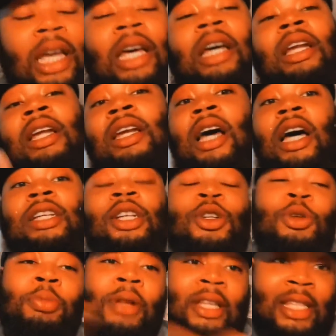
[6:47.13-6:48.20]
Natasha, who
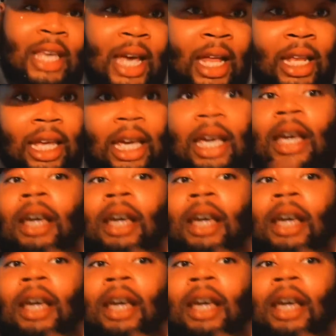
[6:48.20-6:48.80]
plays Kelly.